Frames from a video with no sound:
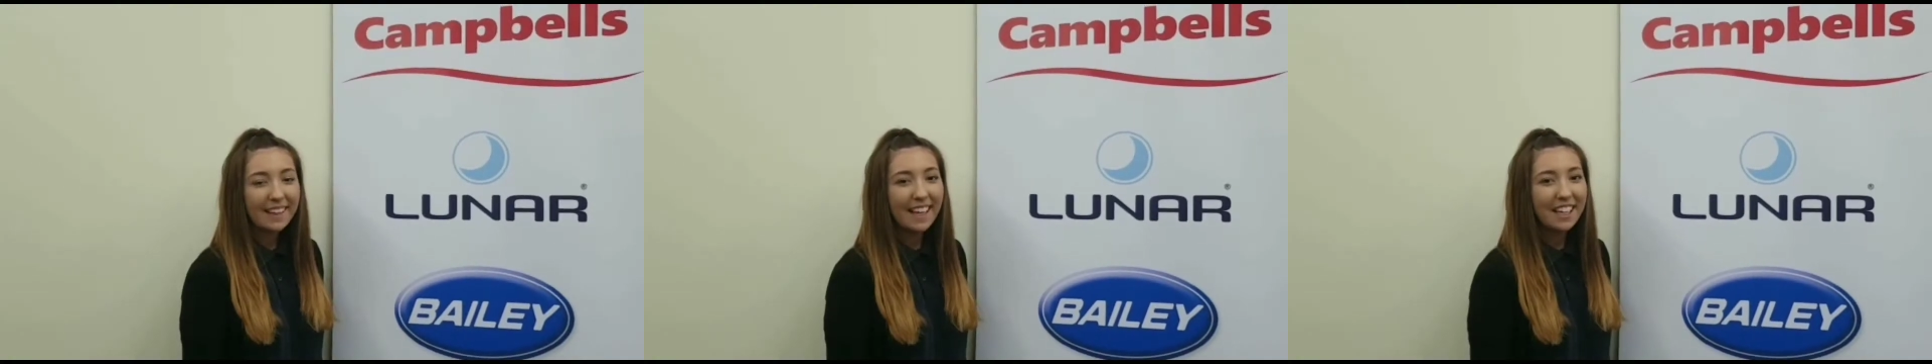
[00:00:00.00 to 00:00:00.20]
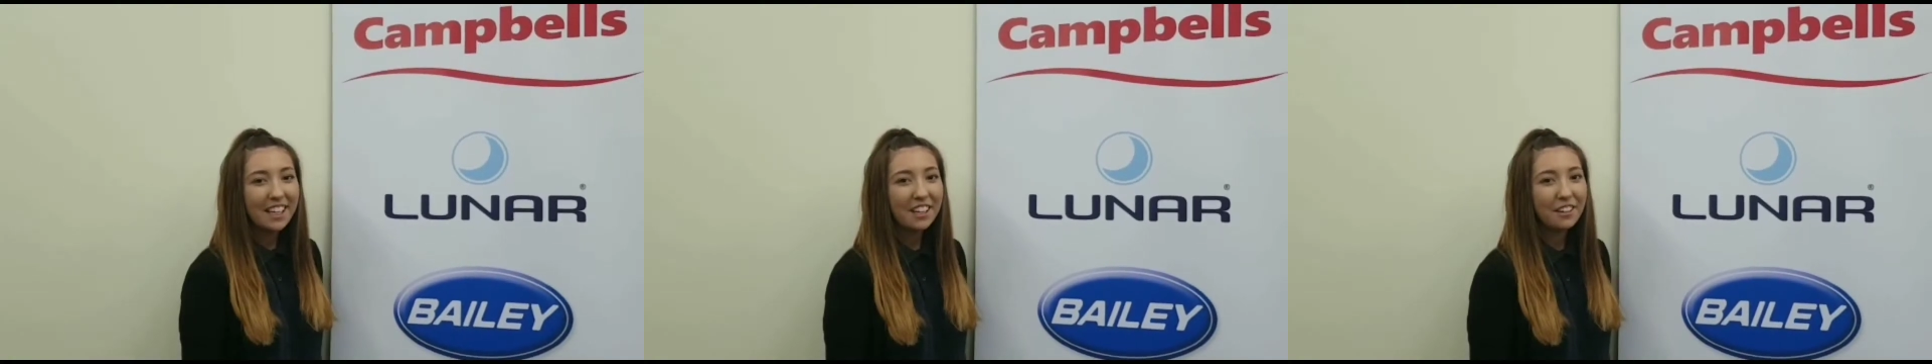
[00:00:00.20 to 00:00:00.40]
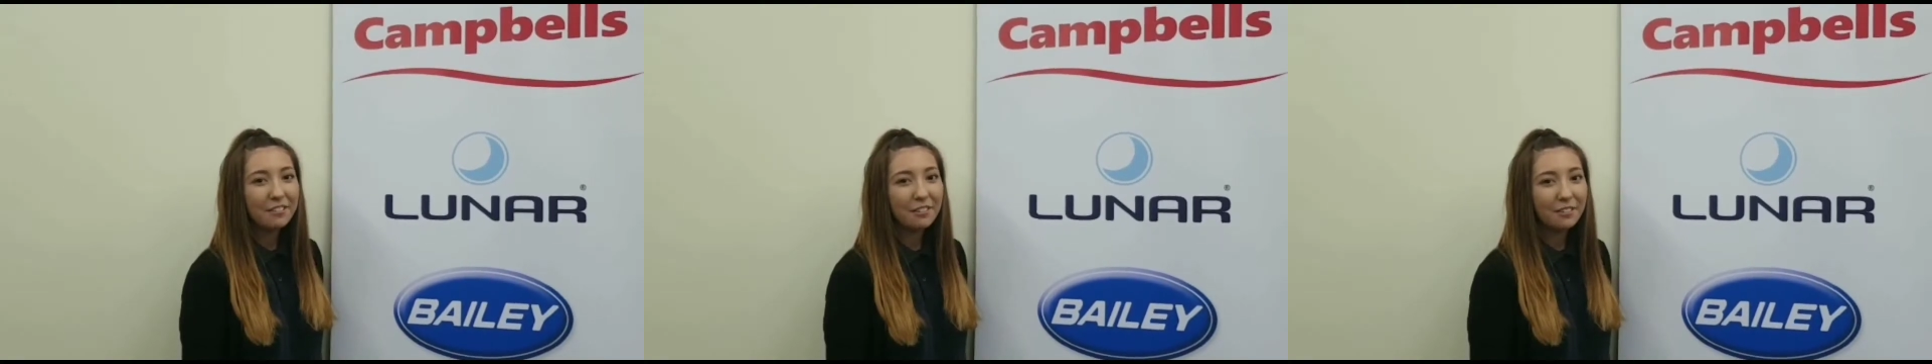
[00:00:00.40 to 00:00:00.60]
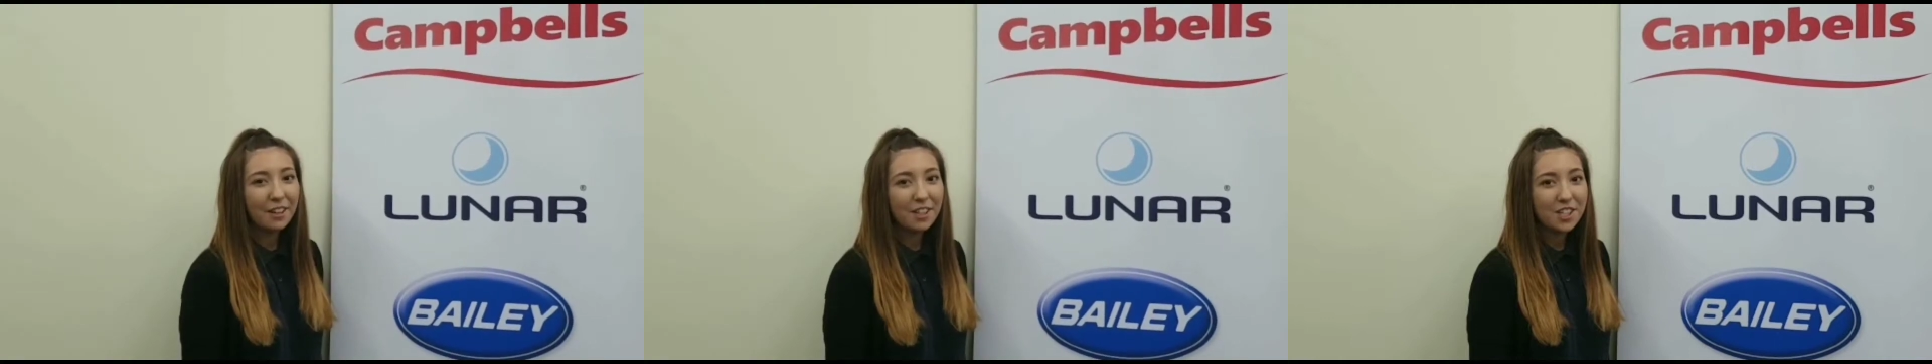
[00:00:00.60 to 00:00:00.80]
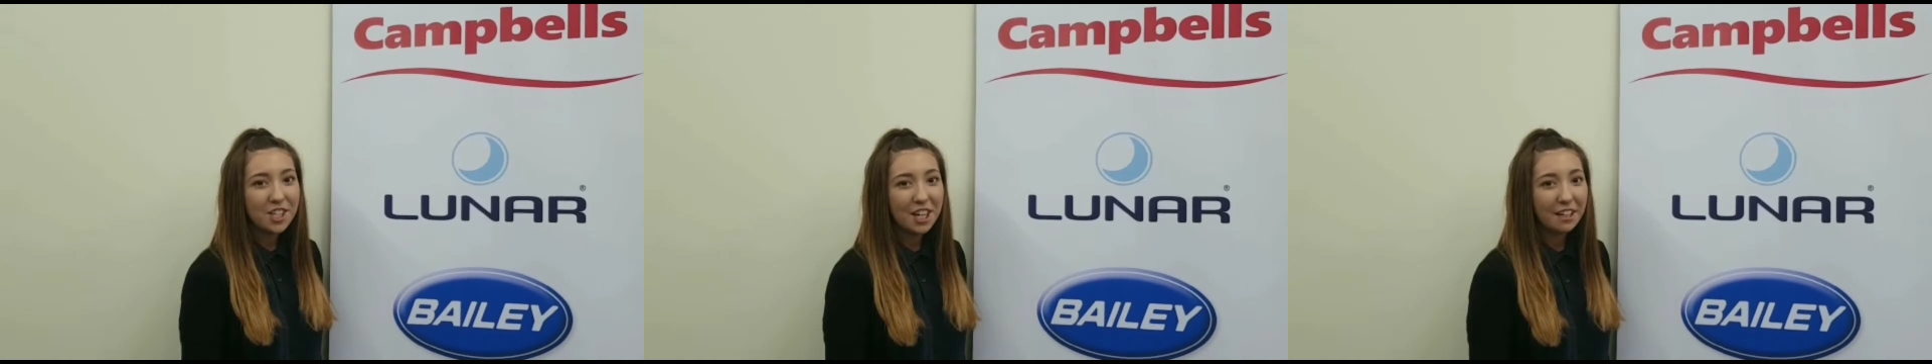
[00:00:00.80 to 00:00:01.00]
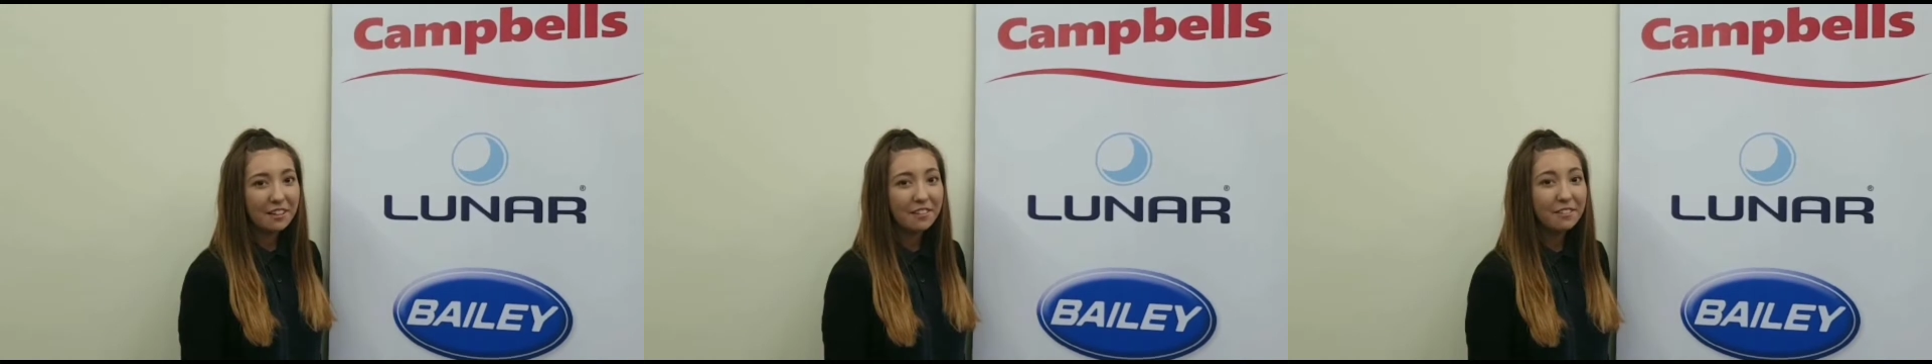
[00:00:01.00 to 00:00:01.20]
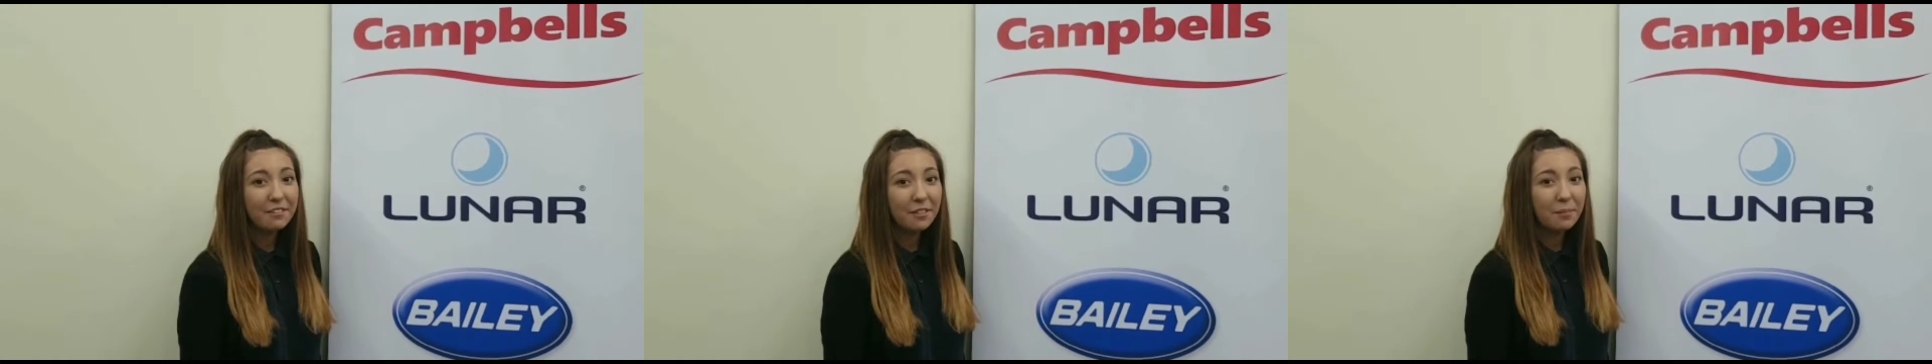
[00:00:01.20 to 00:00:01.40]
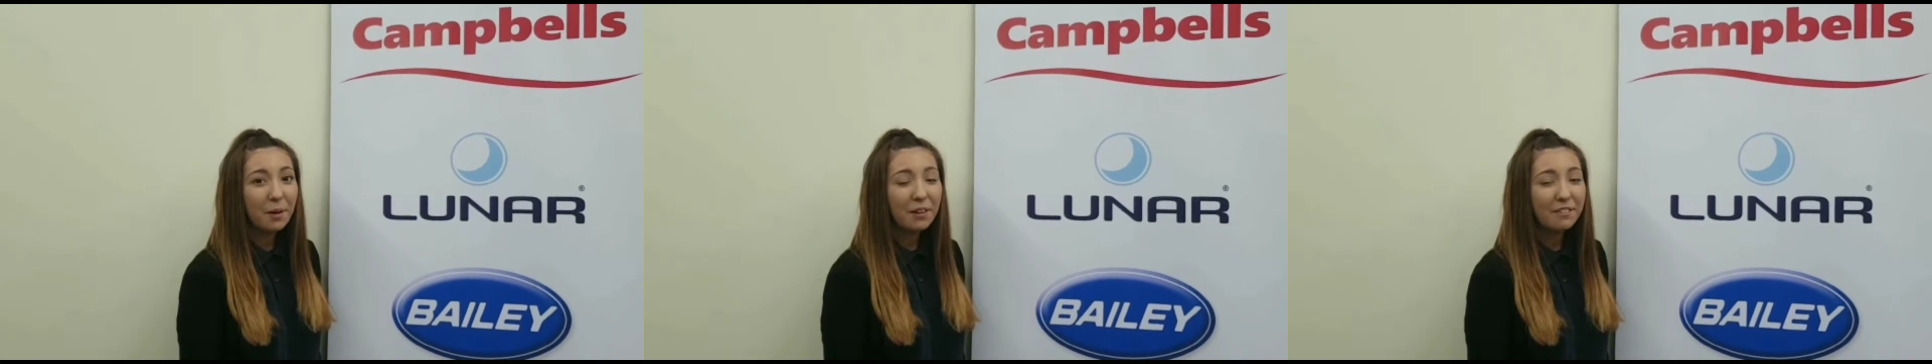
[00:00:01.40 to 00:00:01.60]
Thank you for watching.
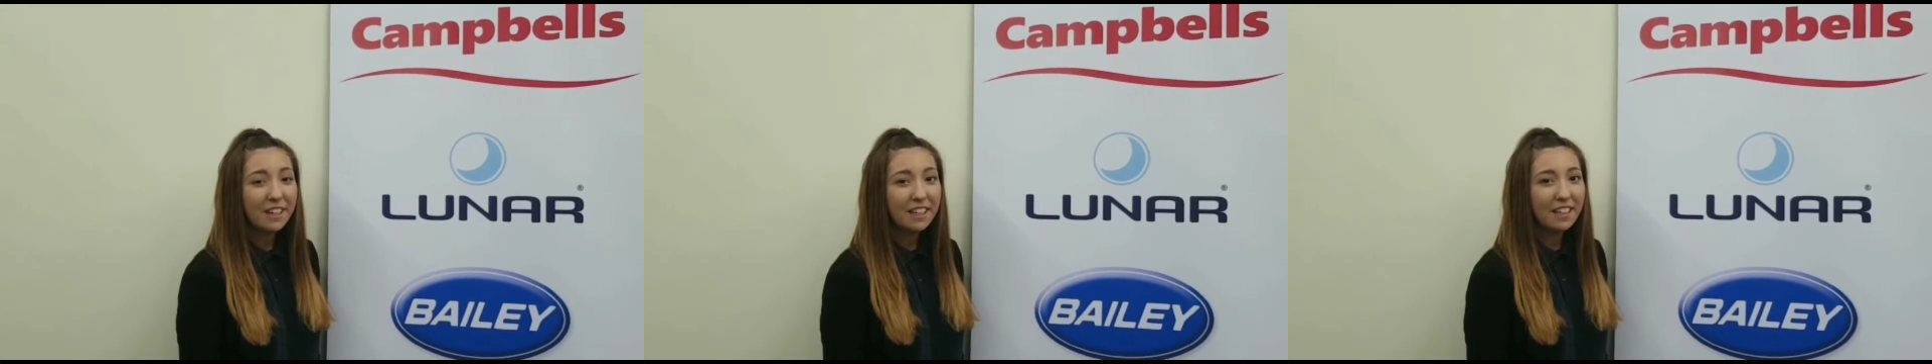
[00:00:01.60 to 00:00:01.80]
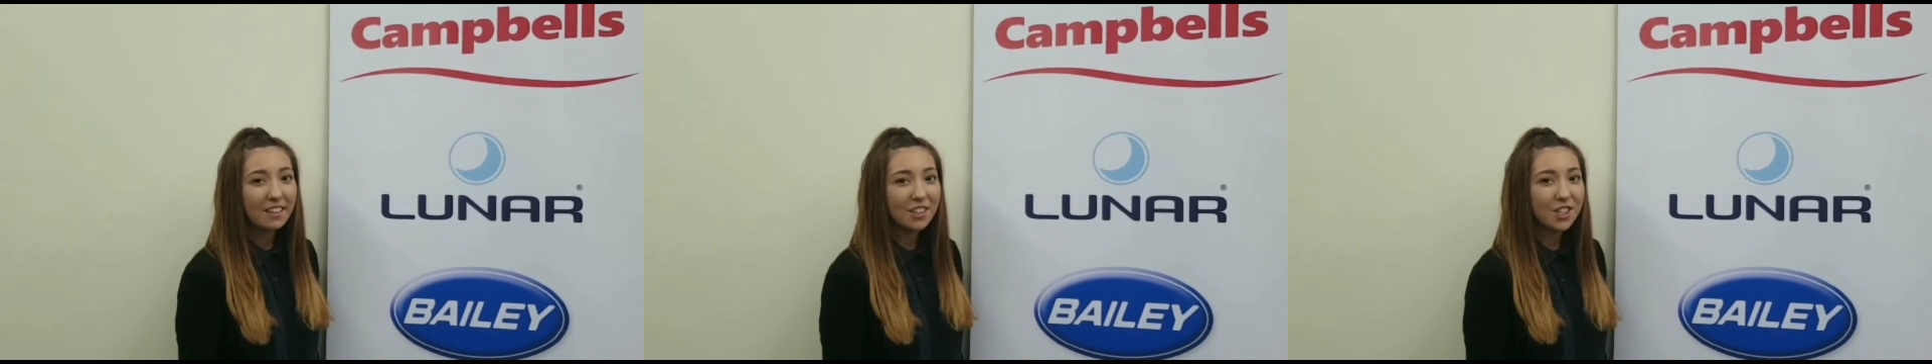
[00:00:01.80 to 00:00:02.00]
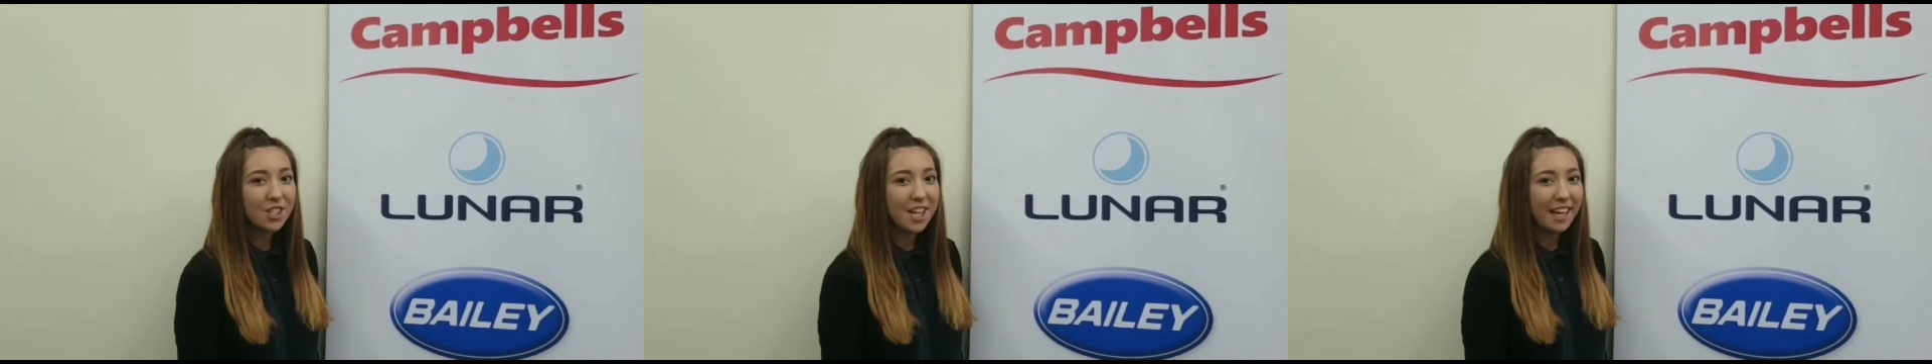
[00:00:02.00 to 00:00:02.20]
For more videos,